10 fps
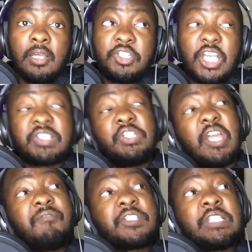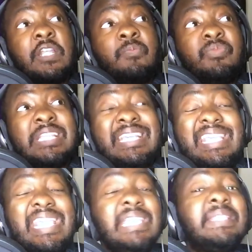Justin Jefferson,
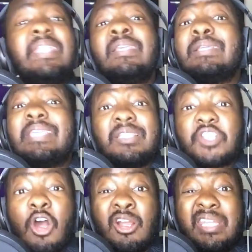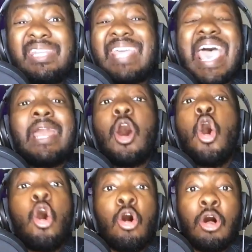he didn't get targeted at
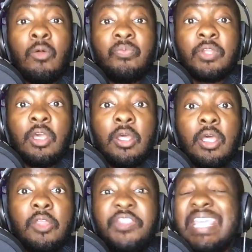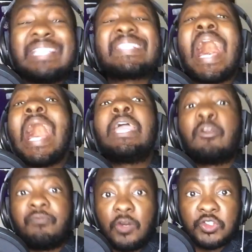all the
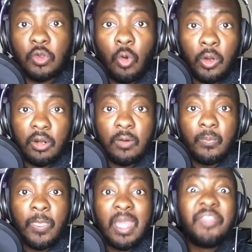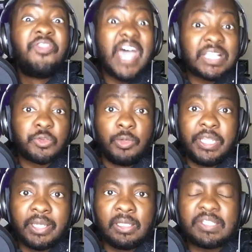entire first quarter. That's
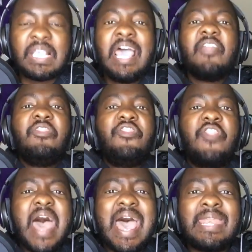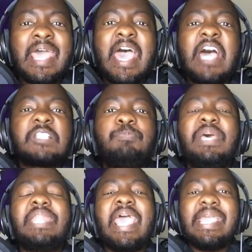ridiculous. That has
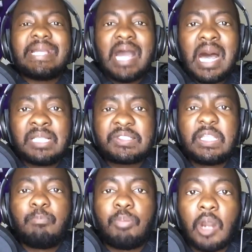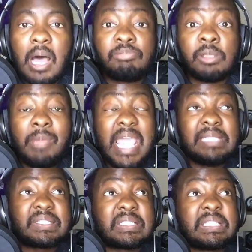been a constant problem.
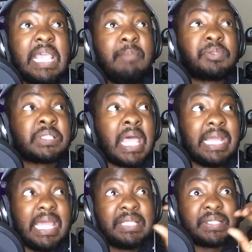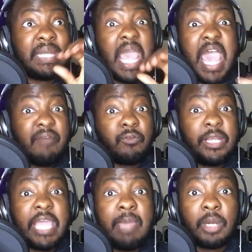It seems like it's an every
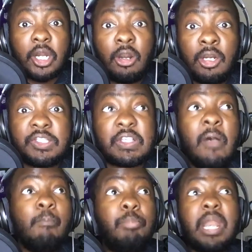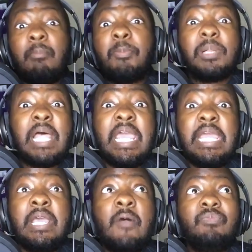game occurrence, but I'm going to
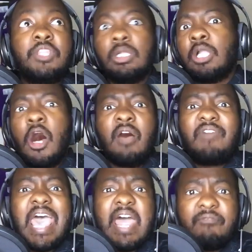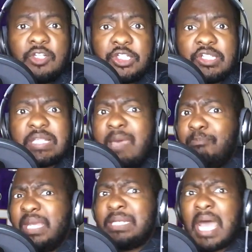play the law of averages
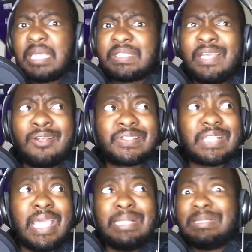and be nice here and say